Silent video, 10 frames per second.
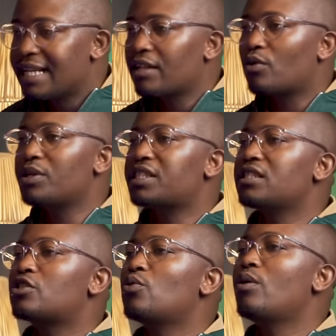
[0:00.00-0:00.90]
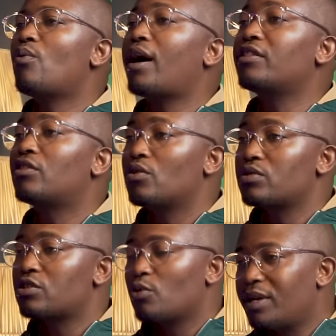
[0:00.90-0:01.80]
Now, the question is, do we want
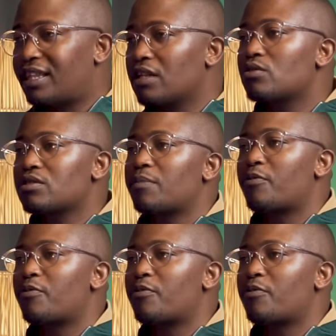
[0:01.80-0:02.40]
those? Do we think those